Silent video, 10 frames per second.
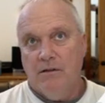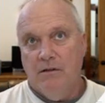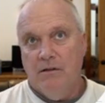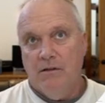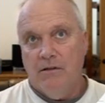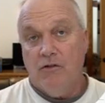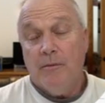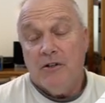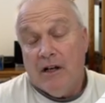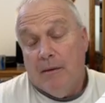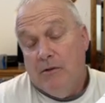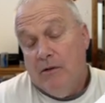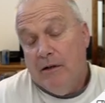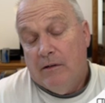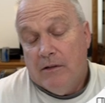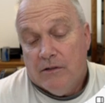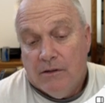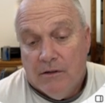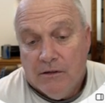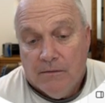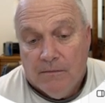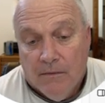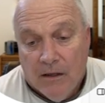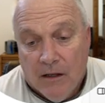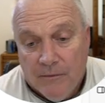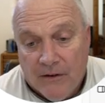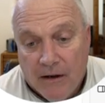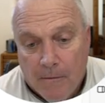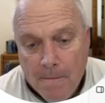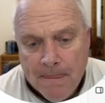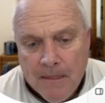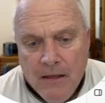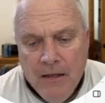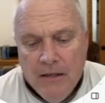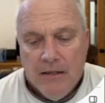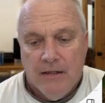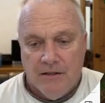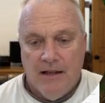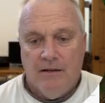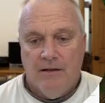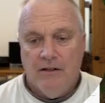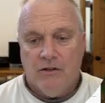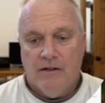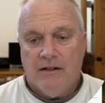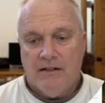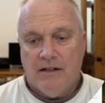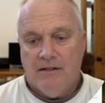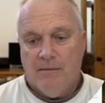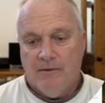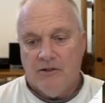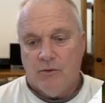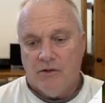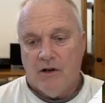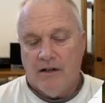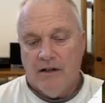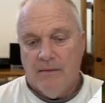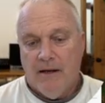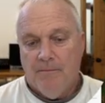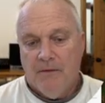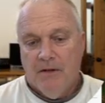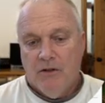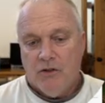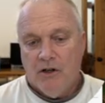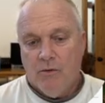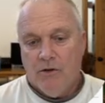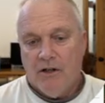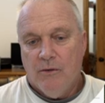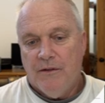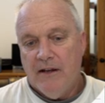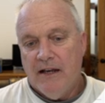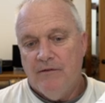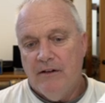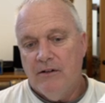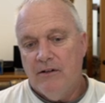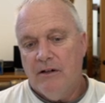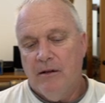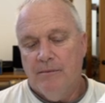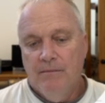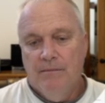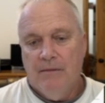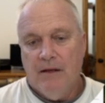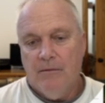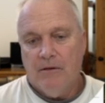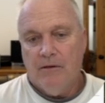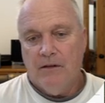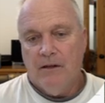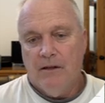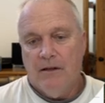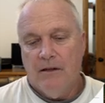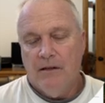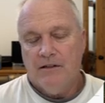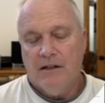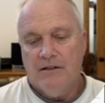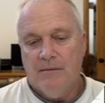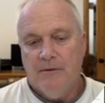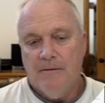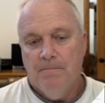description I'm doing, or this help file, is that these are the Excel templates we're talking about. So you're working with the Add Vendor help or Excel template.